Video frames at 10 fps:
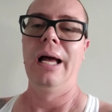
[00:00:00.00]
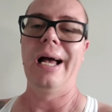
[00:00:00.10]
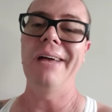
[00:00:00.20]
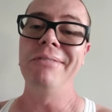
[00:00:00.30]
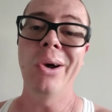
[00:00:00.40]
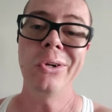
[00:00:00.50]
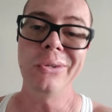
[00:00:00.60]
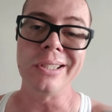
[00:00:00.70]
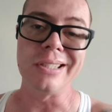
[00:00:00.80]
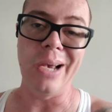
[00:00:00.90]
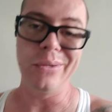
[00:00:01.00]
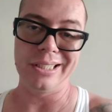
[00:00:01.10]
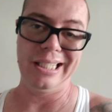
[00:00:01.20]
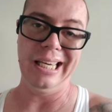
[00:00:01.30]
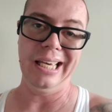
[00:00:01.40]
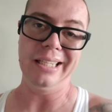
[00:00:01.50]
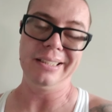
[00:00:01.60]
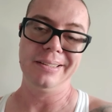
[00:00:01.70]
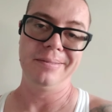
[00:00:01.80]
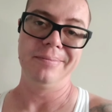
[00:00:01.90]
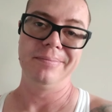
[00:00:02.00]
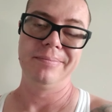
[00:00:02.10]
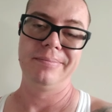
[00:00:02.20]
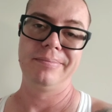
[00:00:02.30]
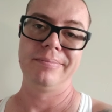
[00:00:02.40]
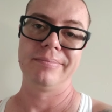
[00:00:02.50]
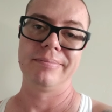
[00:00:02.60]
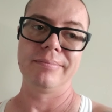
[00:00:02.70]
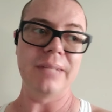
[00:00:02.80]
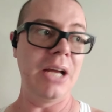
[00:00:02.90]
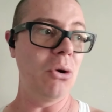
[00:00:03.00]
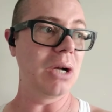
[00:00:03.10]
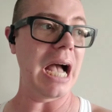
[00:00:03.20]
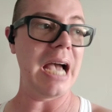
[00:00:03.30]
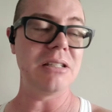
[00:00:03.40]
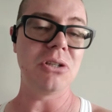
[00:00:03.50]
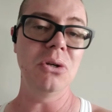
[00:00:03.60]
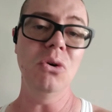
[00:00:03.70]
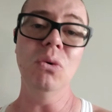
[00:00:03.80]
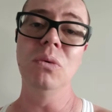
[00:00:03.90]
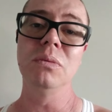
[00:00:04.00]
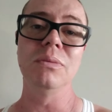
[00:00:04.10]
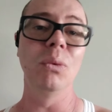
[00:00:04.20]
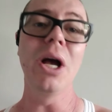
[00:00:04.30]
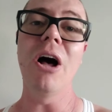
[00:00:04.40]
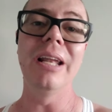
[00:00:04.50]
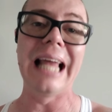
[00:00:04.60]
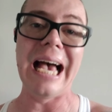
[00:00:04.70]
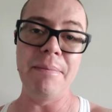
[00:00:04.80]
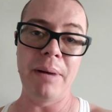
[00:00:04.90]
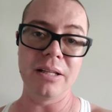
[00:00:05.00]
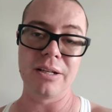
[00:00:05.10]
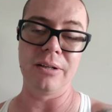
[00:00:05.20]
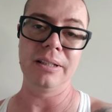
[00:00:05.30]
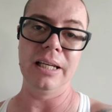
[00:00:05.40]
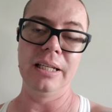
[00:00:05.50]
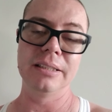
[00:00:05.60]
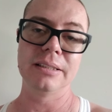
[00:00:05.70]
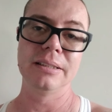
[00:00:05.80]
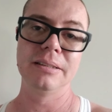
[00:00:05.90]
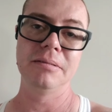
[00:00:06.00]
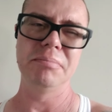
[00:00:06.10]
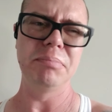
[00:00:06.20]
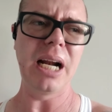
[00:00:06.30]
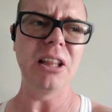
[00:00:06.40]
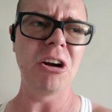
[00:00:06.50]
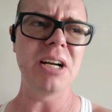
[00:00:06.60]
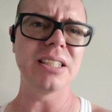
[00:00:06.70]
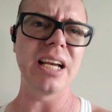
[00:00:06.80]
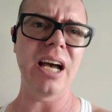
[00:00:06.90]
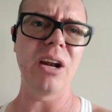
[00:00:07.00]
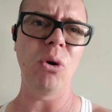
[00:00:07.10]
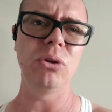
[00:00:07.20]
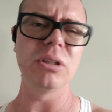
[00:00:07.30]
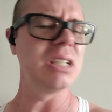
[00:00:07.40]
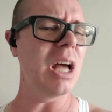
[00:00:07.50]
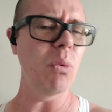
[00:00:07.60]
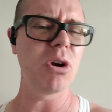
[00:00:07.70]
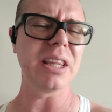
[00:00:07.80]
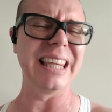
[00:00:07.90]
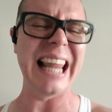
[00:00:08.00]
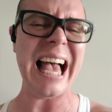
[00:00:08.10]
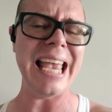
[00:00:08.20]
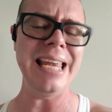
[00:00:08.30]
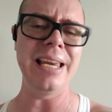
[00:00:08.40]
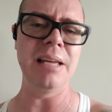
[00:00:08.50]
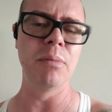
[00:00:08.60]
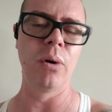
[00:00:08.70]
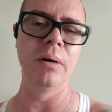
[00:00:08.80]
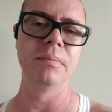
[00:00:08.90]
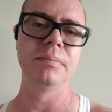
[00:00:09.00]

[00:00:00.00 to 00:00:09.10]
I've known you since I was a kid. I know guys too. We all lie about certain things. But I learned as I got older, it's not worth lying anymore.